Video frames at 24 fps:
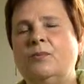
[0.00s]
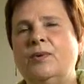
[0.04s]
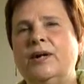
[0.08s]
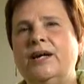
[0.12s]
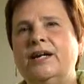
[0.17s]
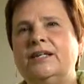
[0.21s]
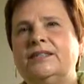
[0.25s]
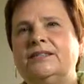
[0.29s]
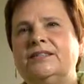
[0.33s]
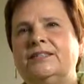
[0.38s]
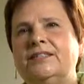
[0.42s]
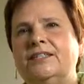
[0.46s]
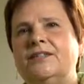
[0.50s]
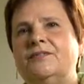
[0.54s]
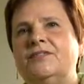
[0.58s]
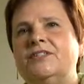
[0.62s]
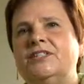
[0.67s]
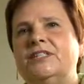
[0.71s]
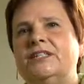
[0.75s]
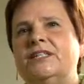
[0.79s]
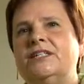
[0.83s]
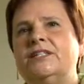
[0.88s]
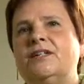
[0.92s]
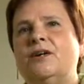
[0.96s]
where
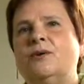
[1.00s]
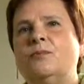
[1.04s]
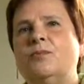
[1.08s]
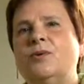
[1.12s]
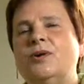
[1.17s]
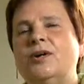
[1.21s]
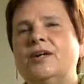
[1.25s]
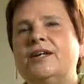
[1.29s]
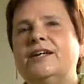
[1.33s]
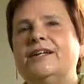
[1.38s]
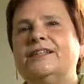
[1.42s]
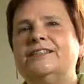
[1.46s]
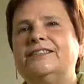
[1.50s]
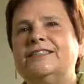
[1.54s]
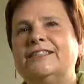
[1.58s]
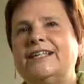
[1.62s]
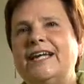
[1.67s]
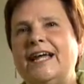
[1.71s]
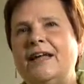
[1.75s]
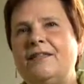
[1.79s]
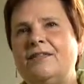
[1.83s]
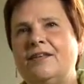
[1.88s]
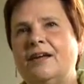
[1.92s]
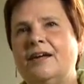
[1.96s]
services are working
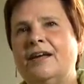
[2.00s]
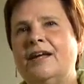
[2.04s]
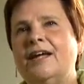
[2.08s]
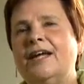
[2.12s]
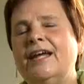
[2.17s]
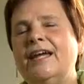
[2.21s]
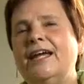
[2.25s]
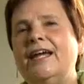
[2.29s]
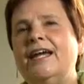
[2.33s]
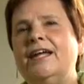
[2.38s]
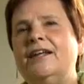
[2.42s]
together